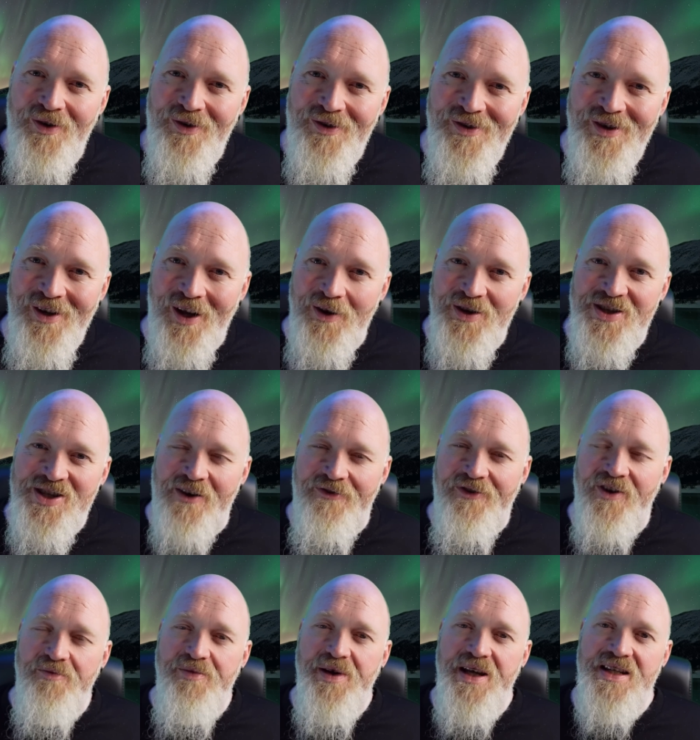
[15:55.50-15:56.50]
you know
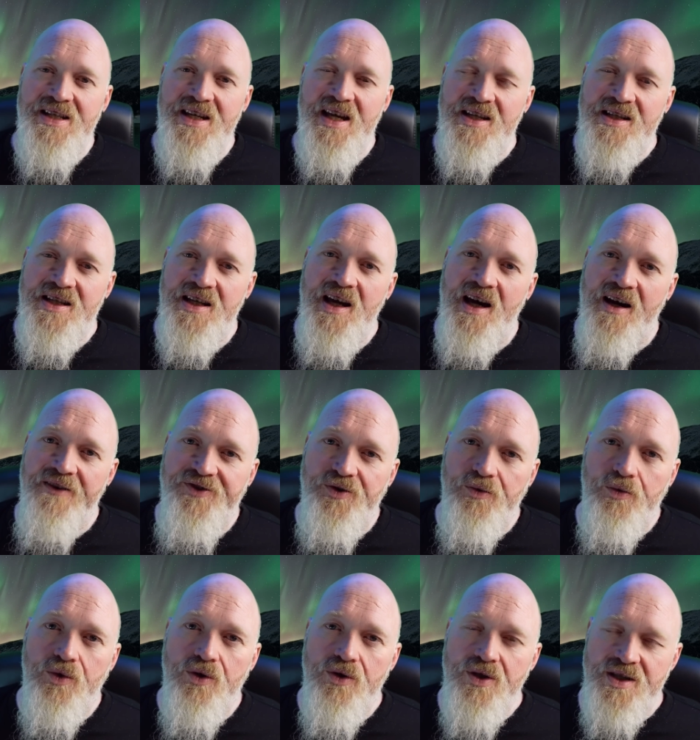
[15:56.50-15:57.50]
suffering PTSD after
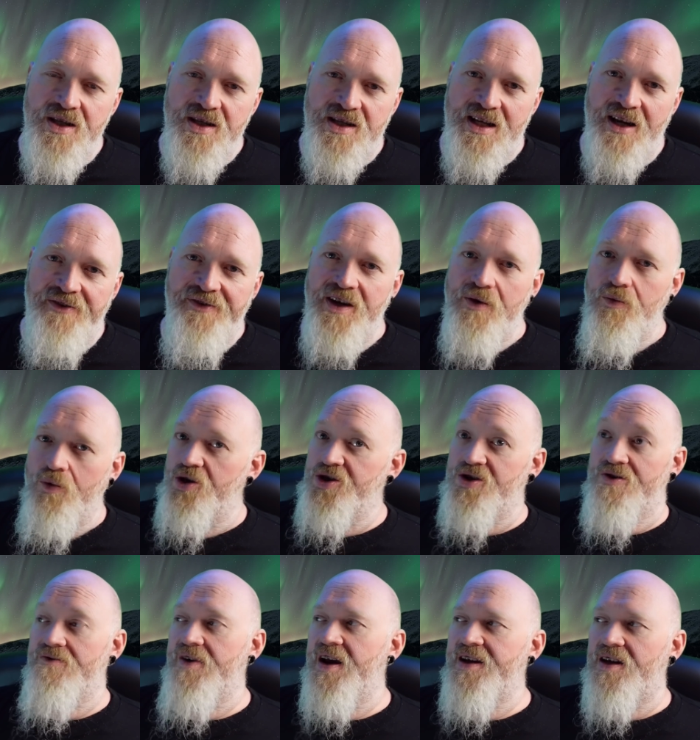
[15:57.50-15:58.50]
wars and stuff, and it
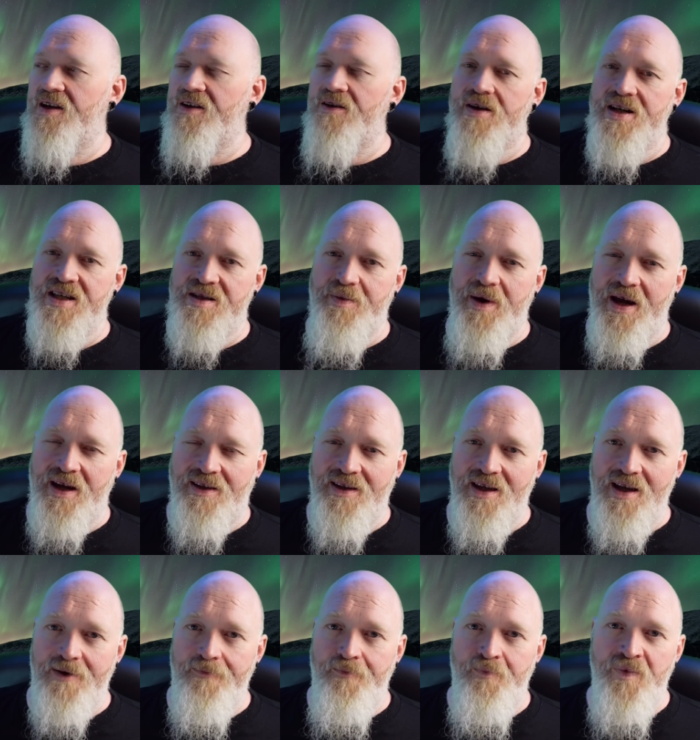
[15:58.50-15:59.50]
wasn't recognised back
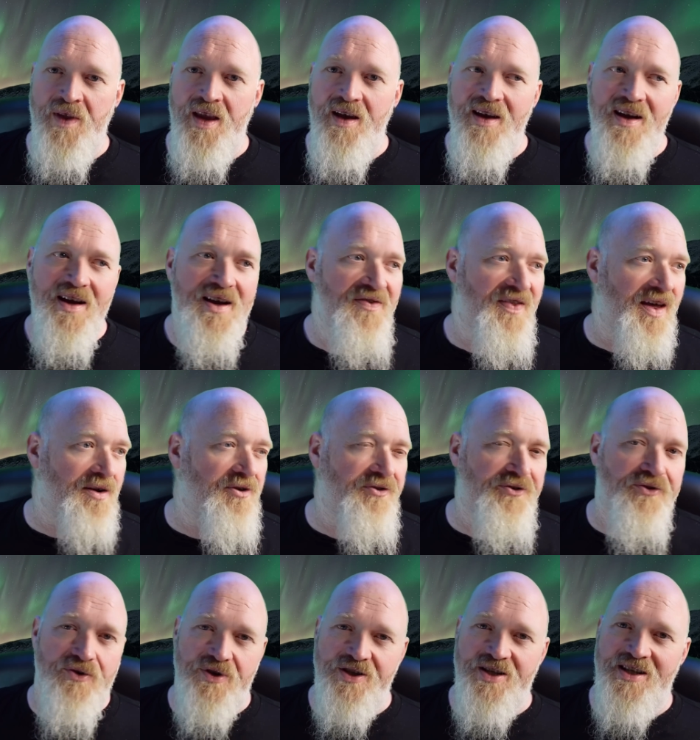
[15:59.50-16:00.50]
then, they were
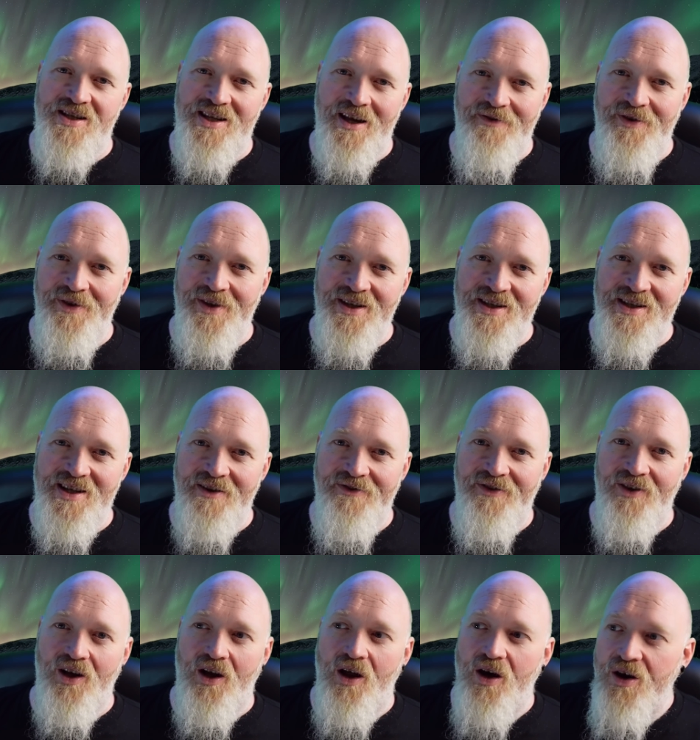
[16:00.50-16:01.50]
forced to suffer this stuff
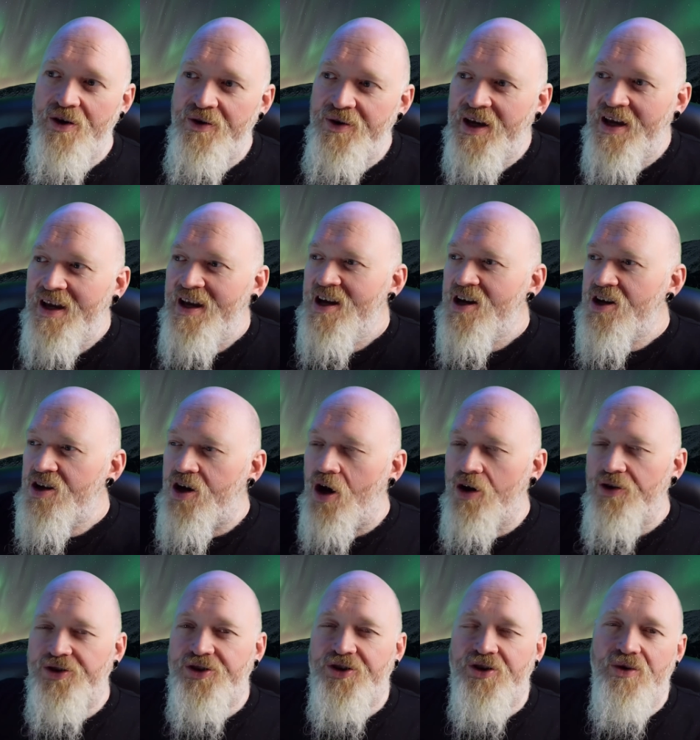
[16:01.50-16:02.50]
alone,
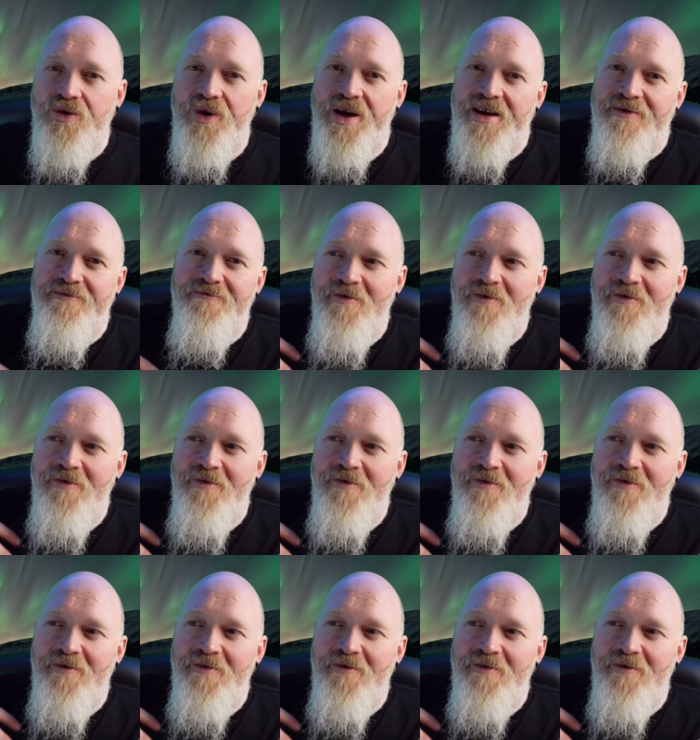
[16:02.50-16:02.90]
go through it,